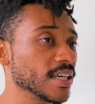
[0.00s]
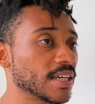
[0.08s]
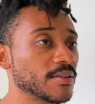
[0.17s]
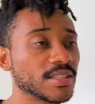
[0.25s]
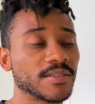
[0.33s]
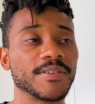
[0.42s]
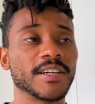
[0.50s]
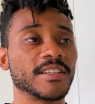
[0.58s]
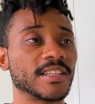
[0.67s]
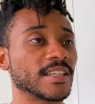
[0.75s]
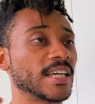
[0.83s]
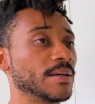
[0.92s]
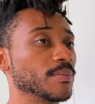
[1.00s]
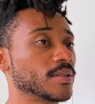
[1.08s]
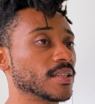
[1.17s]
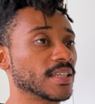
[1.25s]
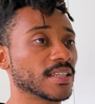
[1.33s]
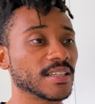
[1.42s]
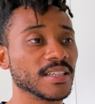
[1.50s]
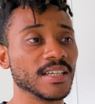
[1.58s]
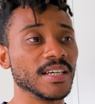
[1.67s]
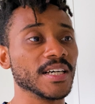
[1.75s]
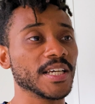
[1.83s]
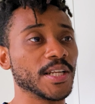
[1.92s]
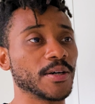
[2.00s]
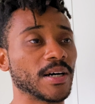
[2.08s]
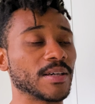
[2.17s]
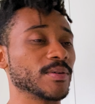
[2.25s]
And I was finally able to I